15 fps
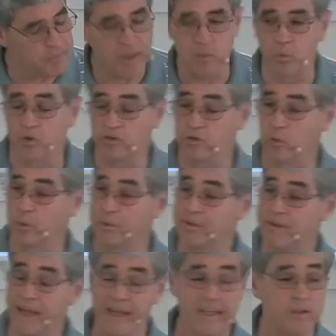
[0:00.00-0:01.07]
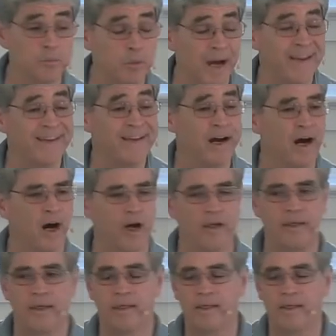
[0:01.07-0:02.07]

that was ordained by God